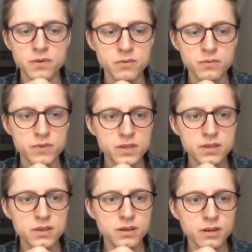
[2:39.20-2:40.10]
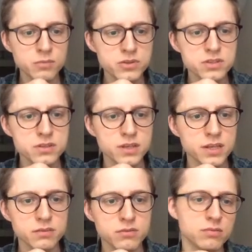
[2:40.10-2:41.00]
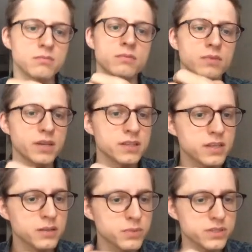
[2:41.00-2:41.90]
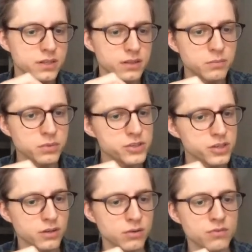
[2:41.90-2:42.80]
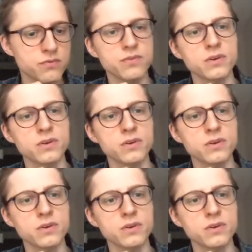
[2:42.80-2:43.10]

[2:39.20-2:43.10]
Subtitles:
we almost at 98% completion of